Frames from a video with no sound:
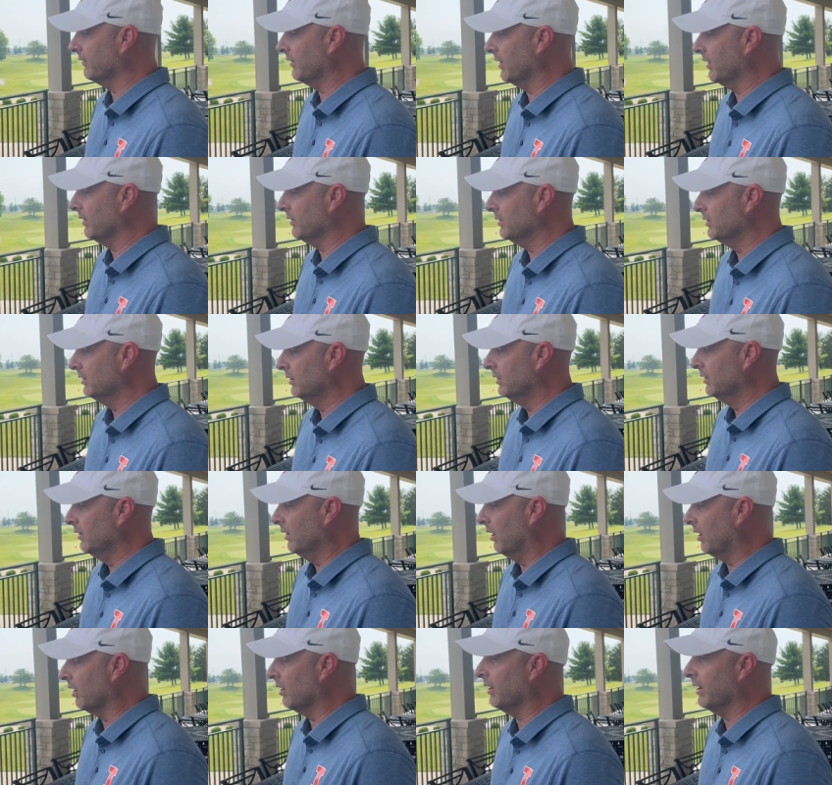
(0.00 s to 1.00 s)

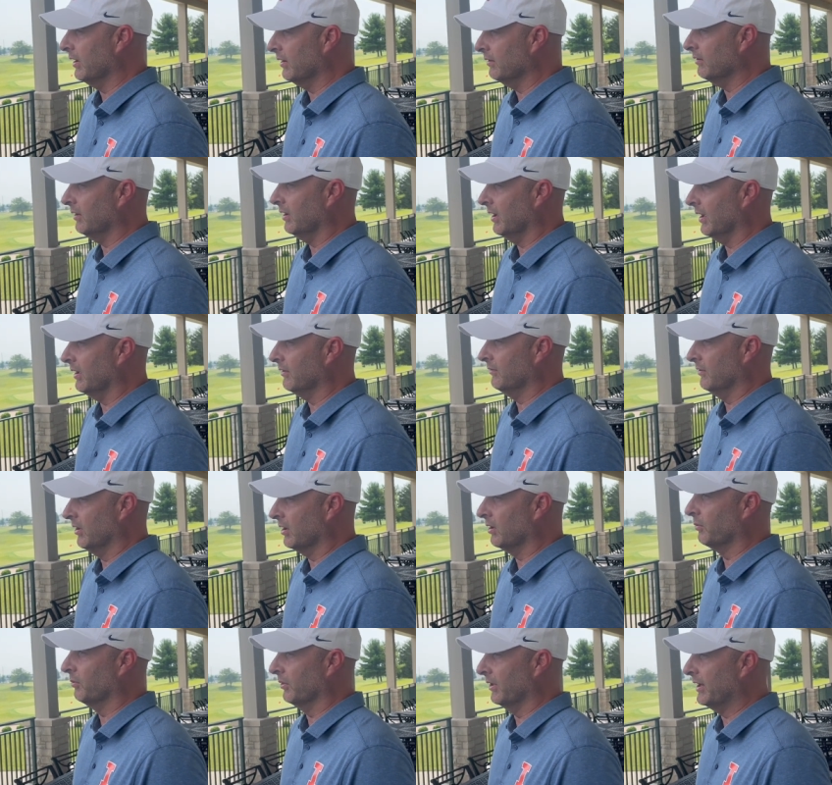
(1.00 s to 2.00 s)

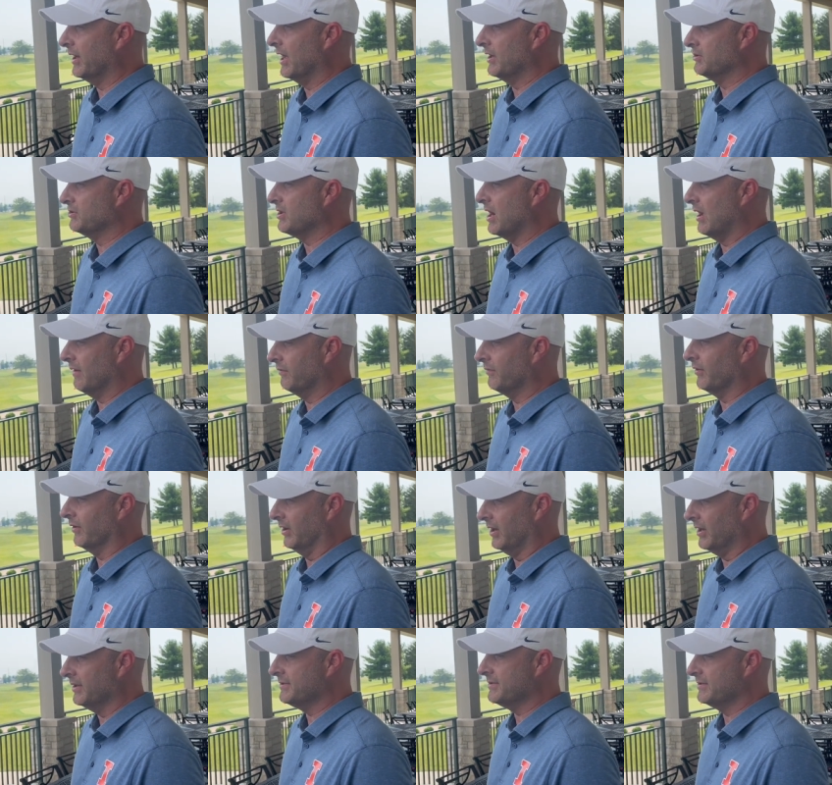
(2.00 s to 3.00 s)
done a really nice job for
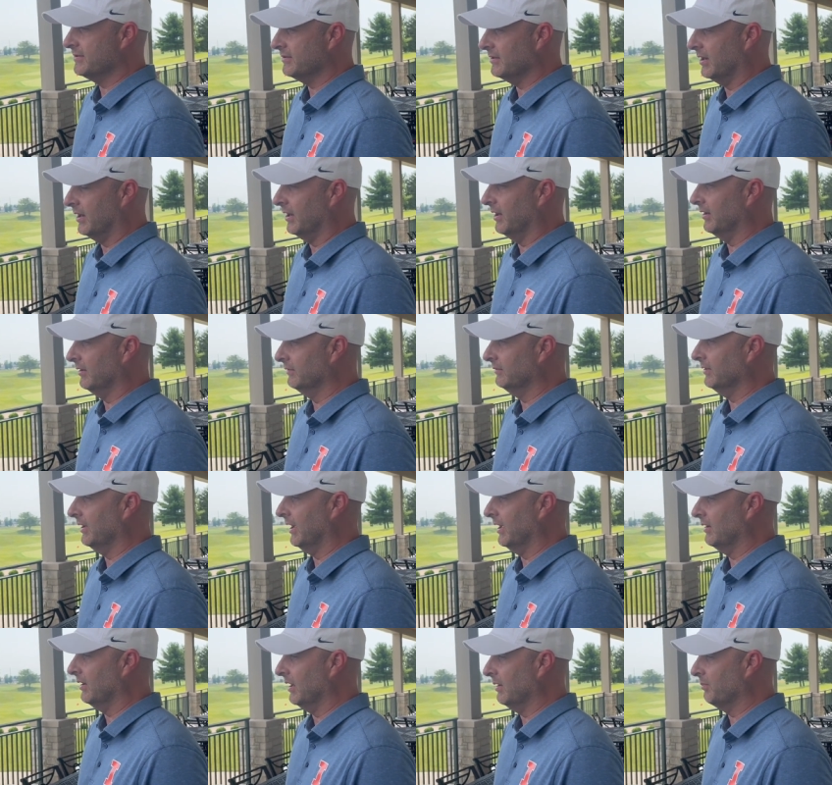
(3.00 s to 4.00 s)
us,
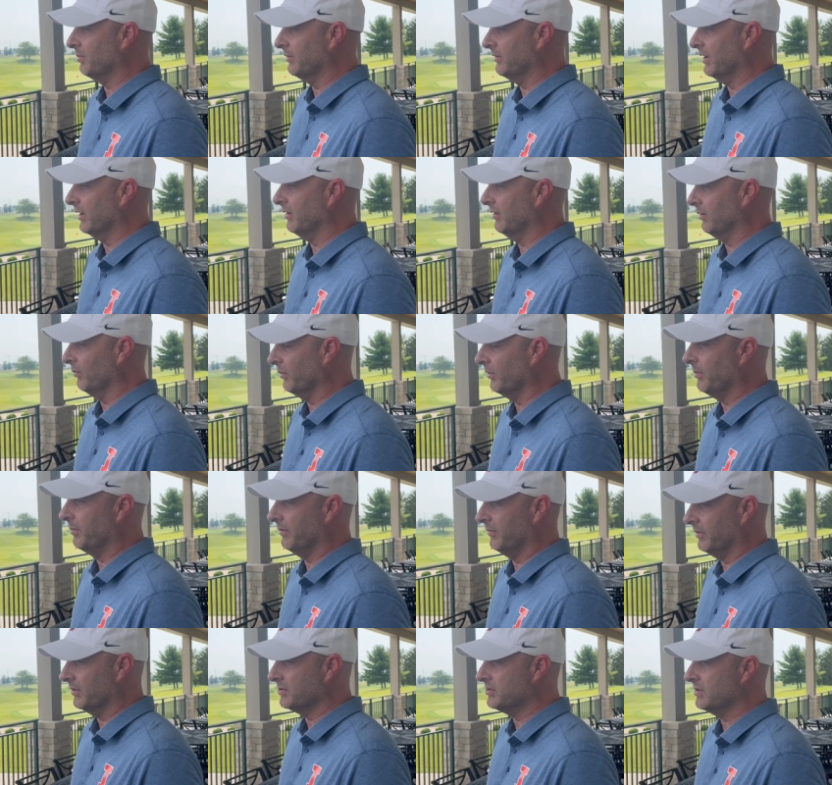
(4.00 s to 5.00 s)
and in particular with the
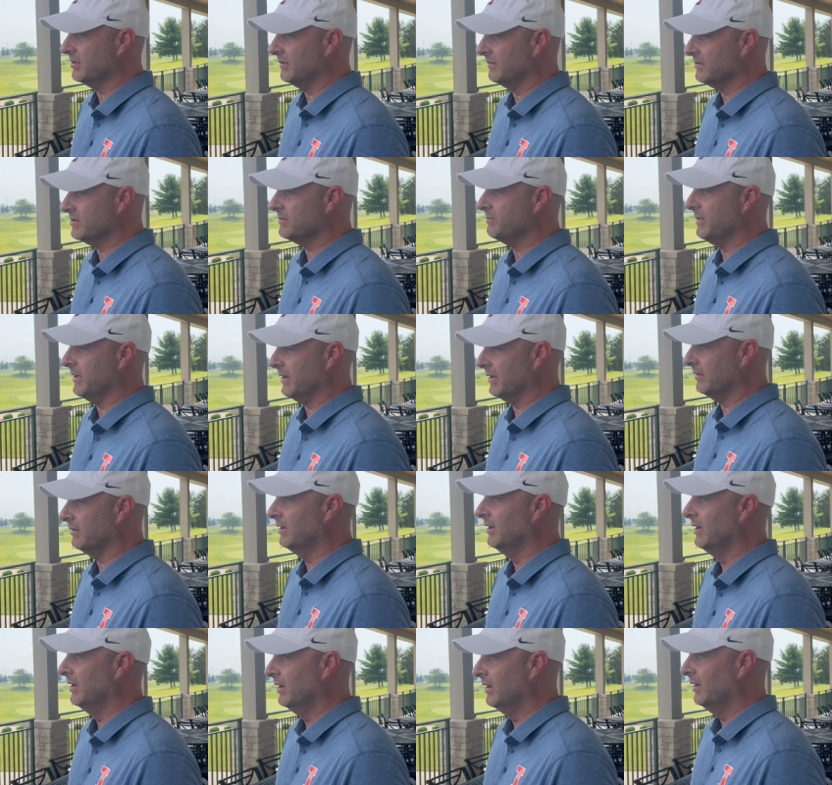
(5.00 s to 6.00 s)
position of just being,
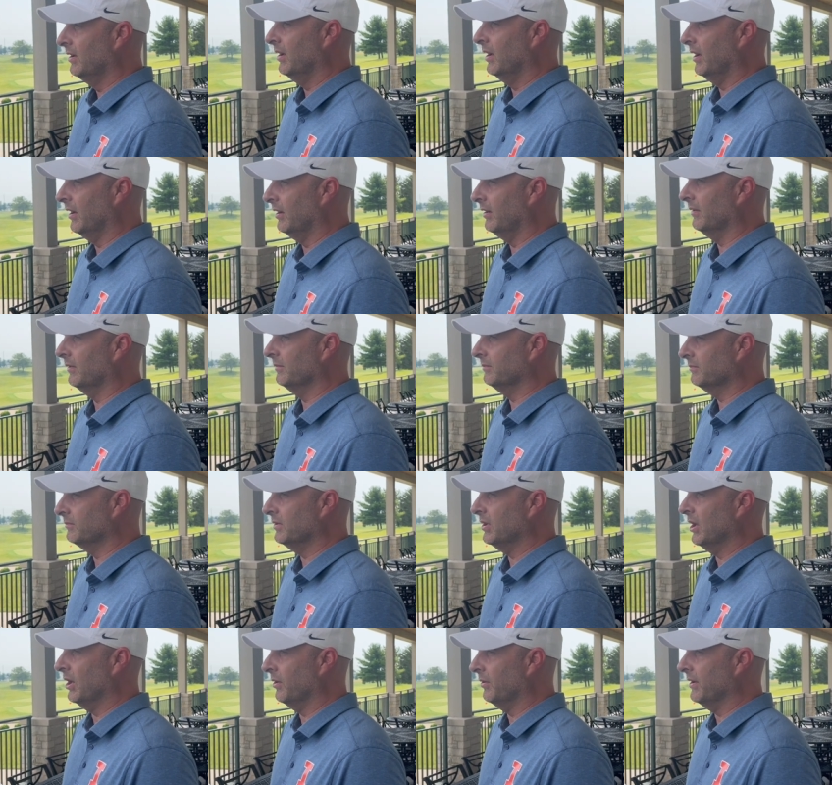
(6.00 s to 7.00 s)

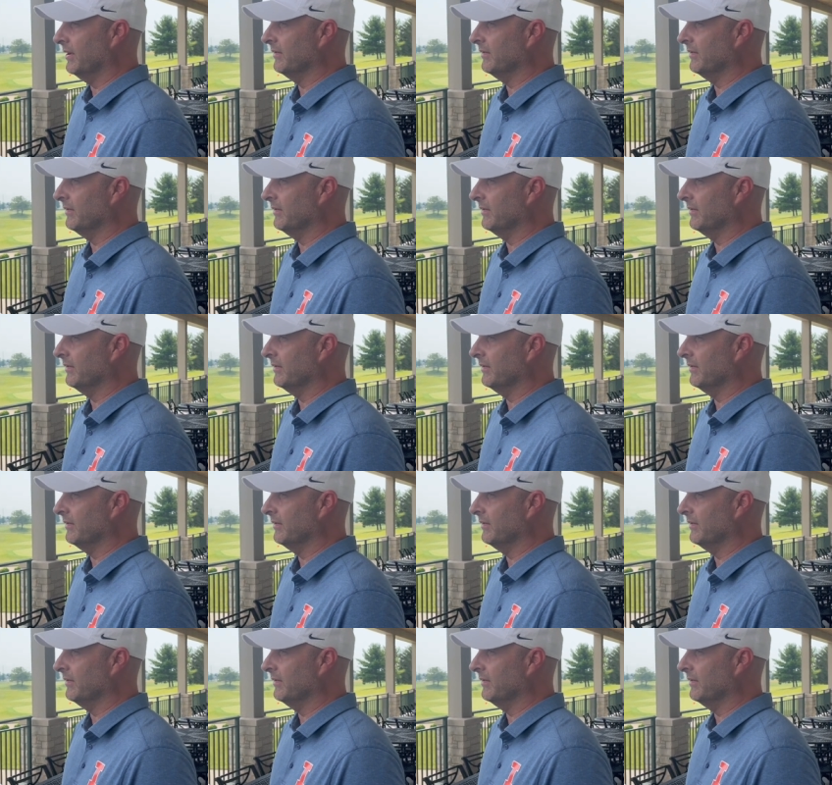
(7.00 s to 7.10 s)
you know,